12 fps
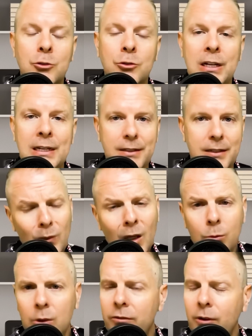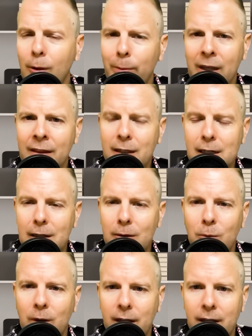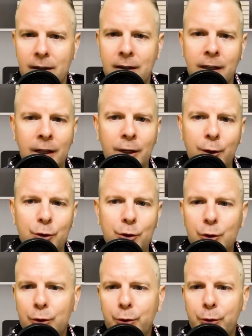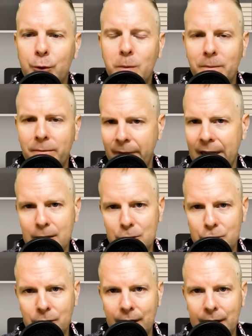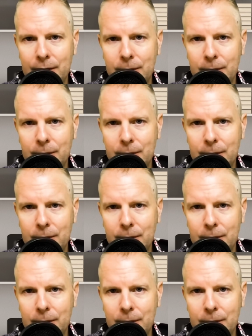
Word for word: trading tip. We've all been there when you make a trade,